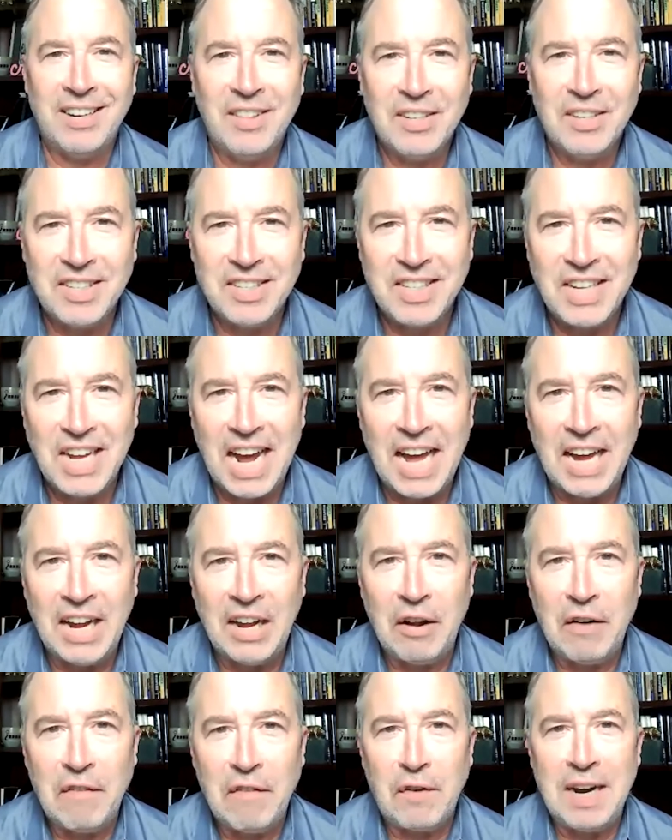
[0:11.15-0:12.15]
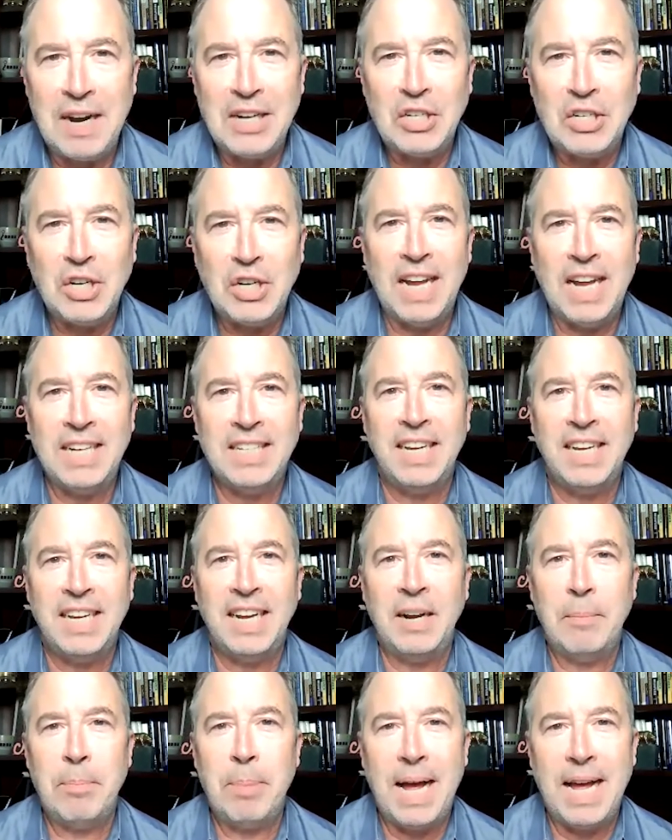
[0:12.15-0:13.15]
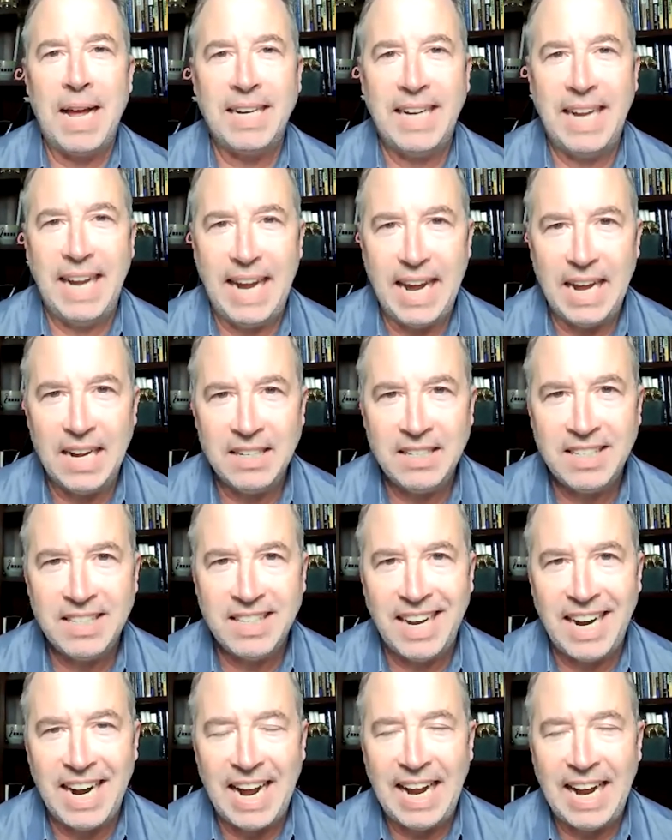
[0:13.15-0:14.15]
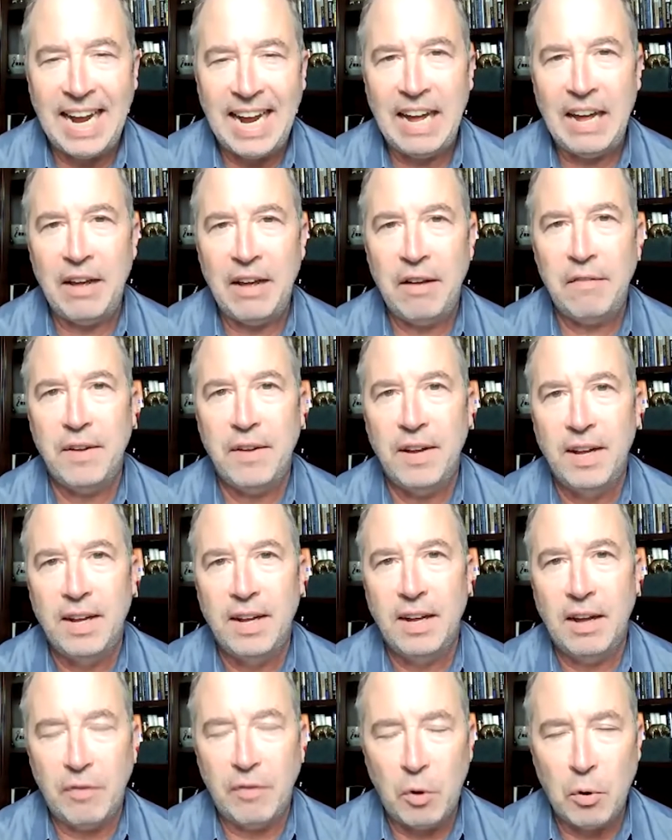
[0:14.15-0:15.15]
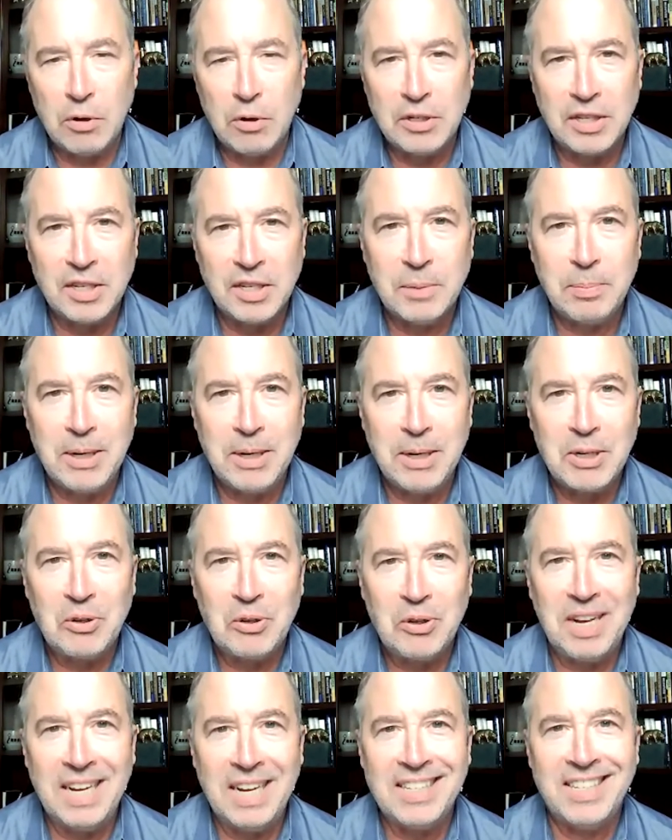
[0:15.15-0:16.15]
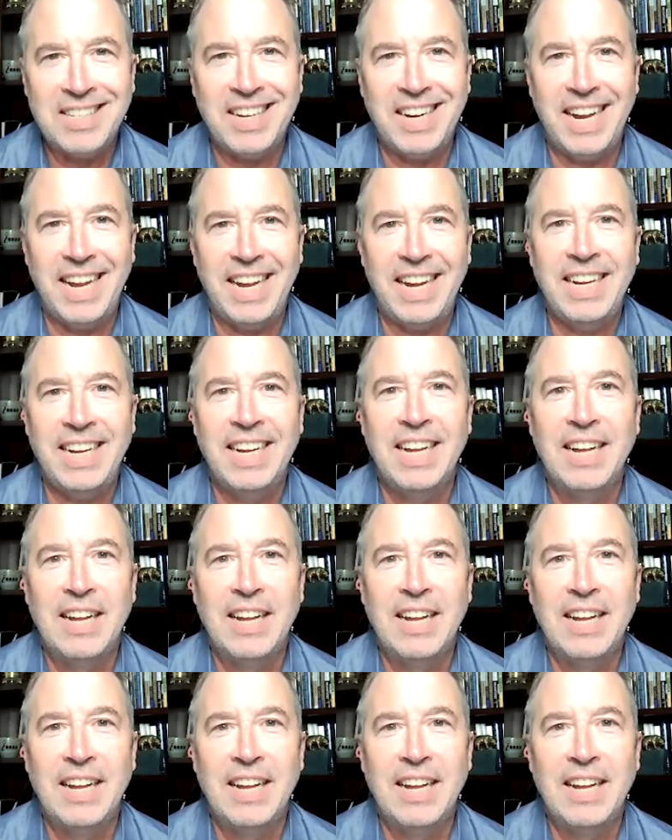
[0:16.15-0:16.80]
This is the Ion Franchising podcast, and I have, of course, a special guest today.